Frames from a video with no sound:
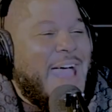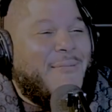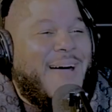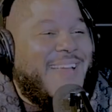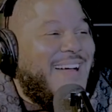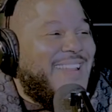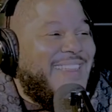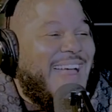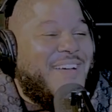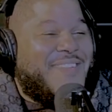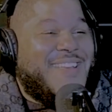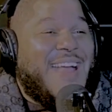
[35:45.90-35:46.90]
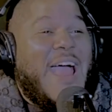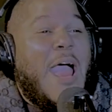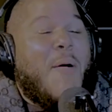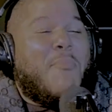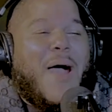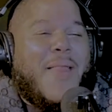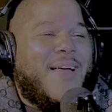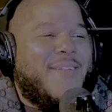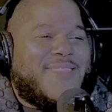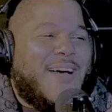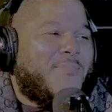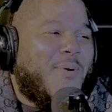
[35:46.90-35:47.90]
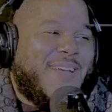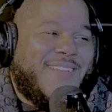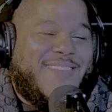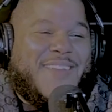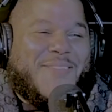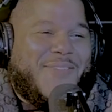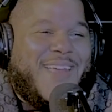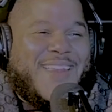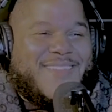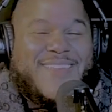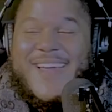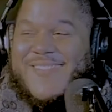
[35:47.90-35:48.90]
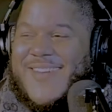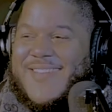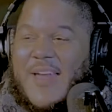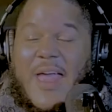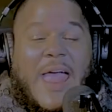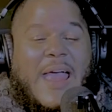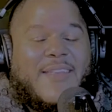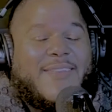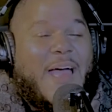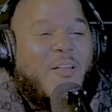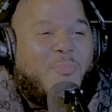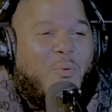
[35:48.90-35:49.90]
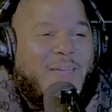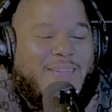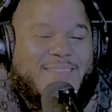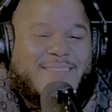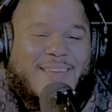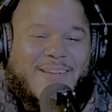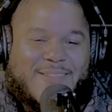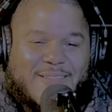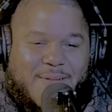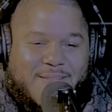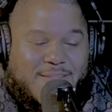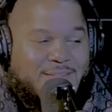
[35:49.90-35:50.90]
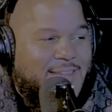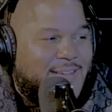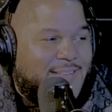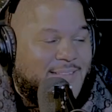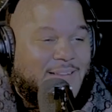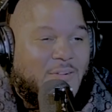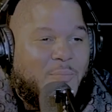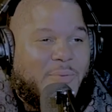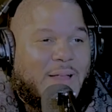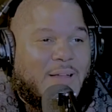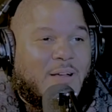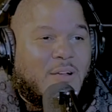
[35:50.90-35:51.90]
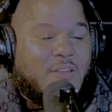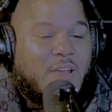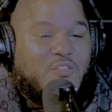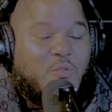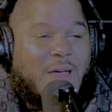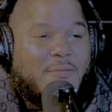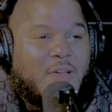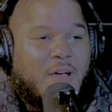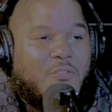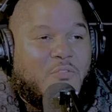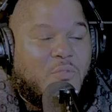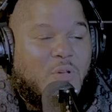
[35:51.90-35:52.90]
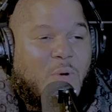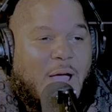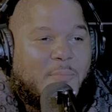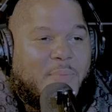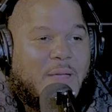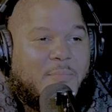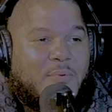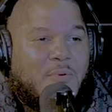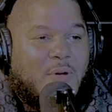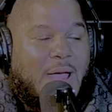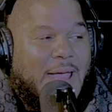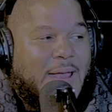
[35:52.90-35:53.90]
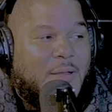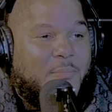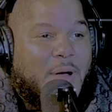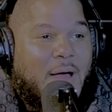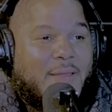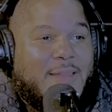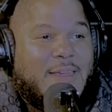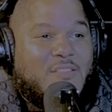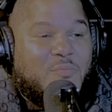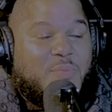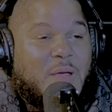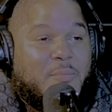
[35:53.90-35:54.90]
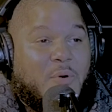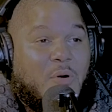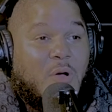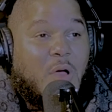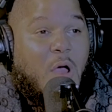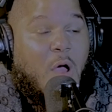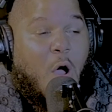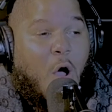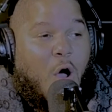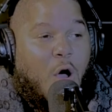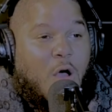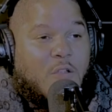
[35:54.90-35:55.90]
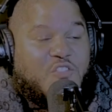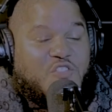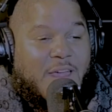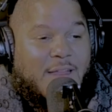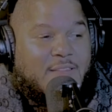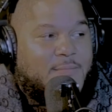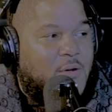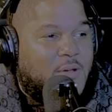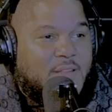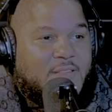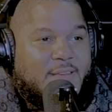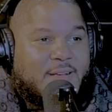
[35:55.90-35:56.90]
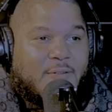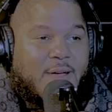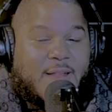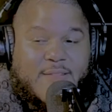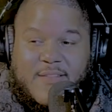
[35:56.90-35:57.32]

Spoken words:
Am I allowed to laugh at it? Bro, I love South Point Casino for that exact reason. South Point Casino is the most unique casino on planet Earth because you have country white people and Polynesian people all chain smoking cigarettes and